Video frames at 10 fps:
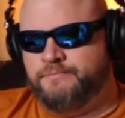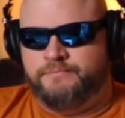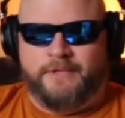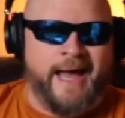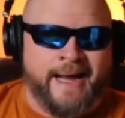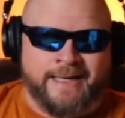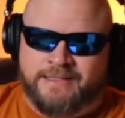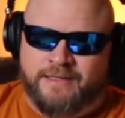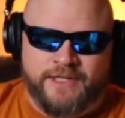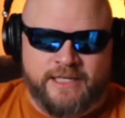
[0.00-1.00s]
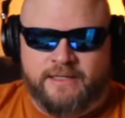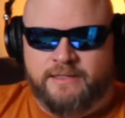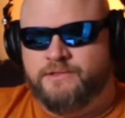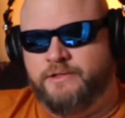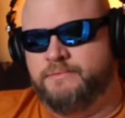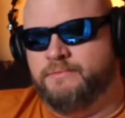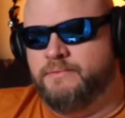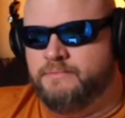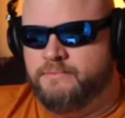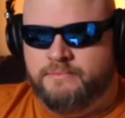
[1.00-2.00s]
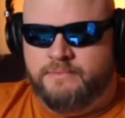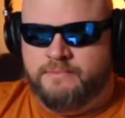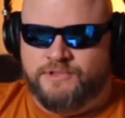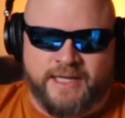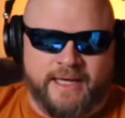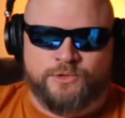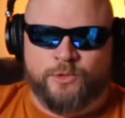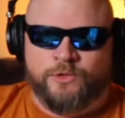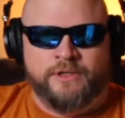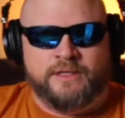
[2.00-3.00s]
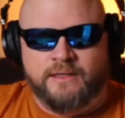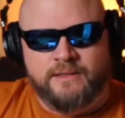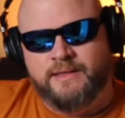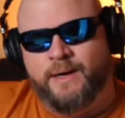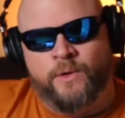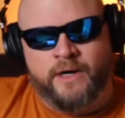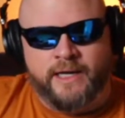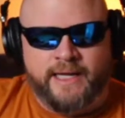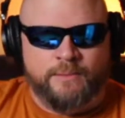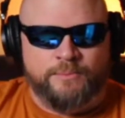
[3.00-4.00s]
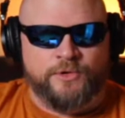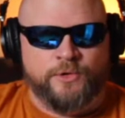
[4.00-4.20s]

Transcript: activities or schedule that they wanted to get them through.